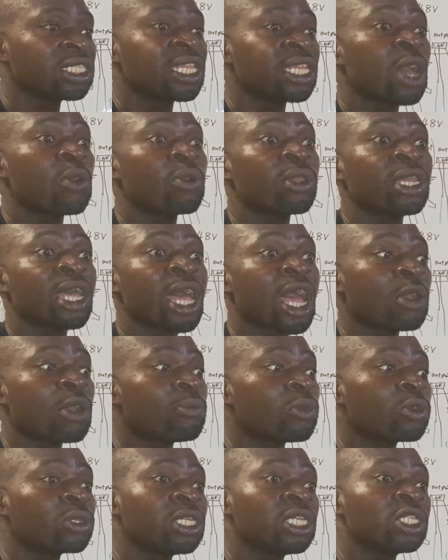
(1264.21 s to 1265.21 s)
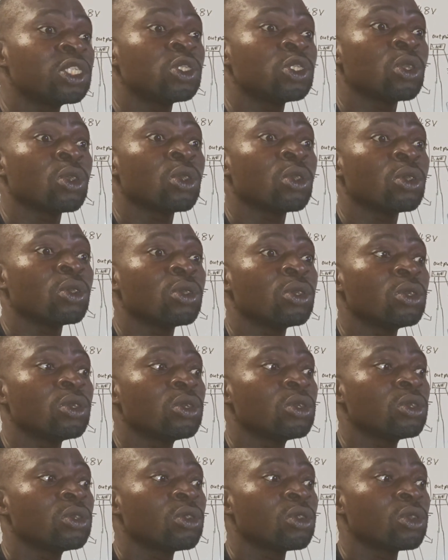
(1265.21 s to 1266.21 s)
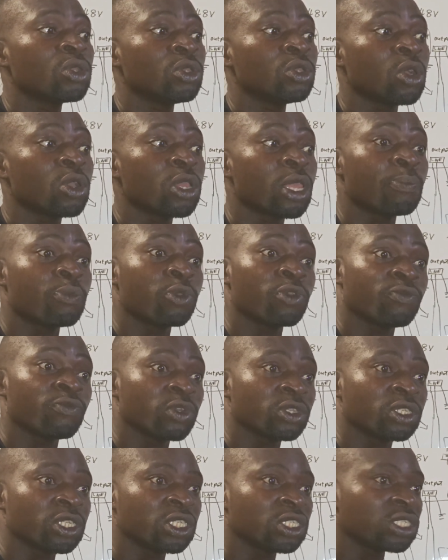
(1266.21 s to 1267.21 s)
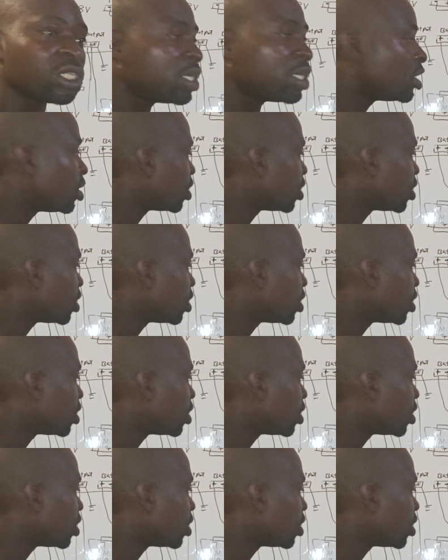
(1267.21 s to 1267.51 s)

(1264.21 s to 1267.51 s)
that will accommodate your input voltage.